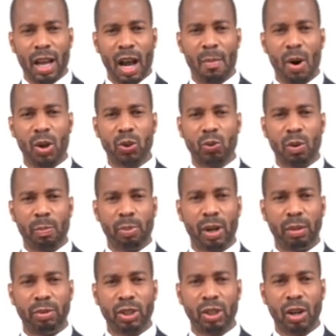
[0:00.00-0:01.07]
I'm also a
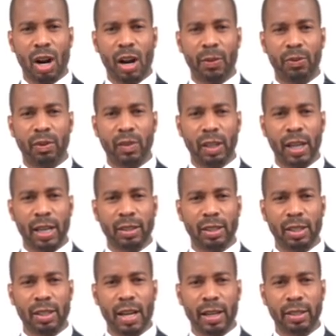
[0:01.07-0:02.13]
published author of the
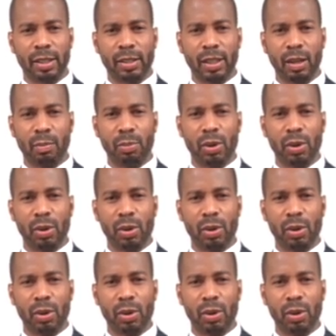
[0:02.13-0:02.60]
LexisNexis Inc.